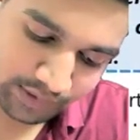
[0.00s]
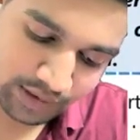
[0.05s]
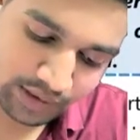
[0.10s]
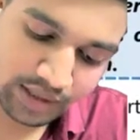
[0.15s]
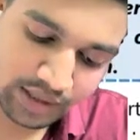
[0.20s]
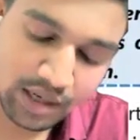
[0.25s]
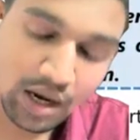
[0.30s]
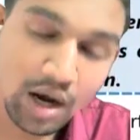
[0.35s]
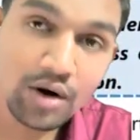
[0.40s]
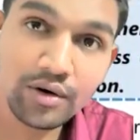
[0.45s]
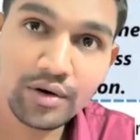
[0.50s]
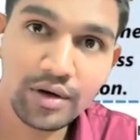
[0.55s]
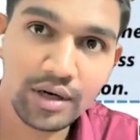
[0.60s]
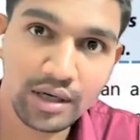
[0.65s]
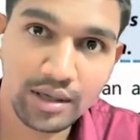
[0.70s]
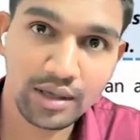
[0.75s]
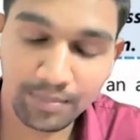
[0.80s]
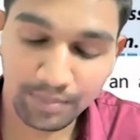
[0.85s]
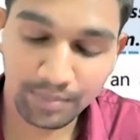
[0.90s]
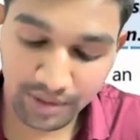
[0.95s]
however,
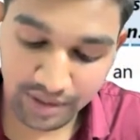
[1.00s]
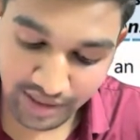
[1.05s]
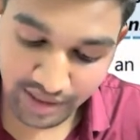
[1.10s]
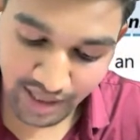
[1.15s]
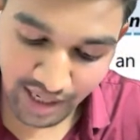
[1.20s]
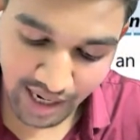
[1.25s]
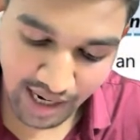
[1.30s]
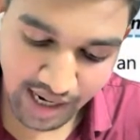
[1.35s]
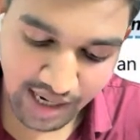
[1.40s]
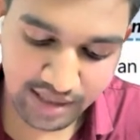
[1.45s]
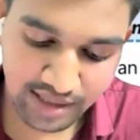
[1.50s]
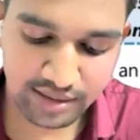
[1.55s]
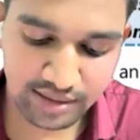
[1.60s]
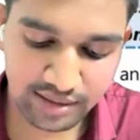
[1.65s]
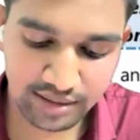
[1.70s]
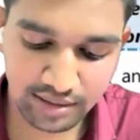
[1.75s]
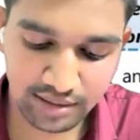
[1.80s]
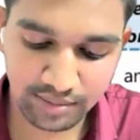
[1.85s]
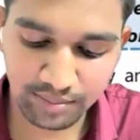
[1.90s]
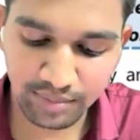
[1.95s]
company has
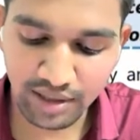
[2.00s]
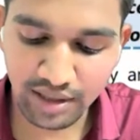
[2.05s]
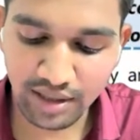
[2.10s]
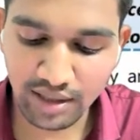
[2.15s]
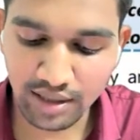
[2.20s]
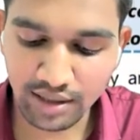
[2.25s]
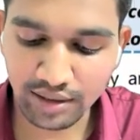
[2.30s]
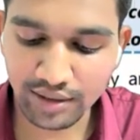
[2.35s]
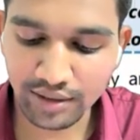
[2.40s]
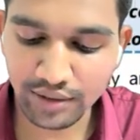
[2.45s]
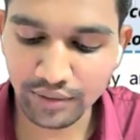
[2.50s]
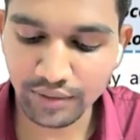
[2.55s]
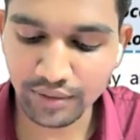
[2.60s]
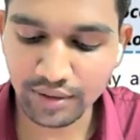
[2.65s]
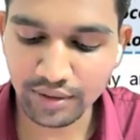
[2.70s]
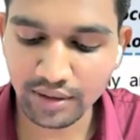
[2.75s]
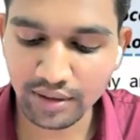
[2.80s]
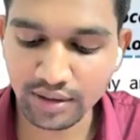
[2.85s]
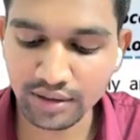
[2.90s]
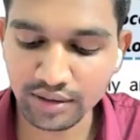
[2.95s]
may
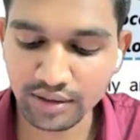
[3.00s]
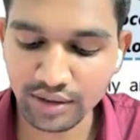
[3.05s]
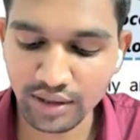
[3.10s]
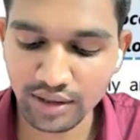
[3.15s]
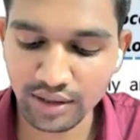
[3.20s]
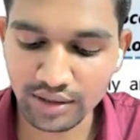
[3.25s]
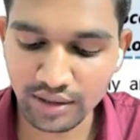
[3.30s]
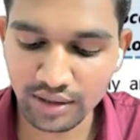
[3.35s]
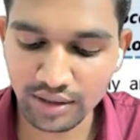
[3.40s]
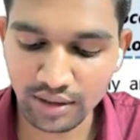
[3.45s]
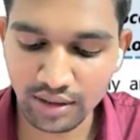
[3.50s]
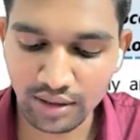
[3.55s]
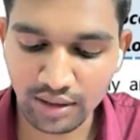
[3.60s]
include such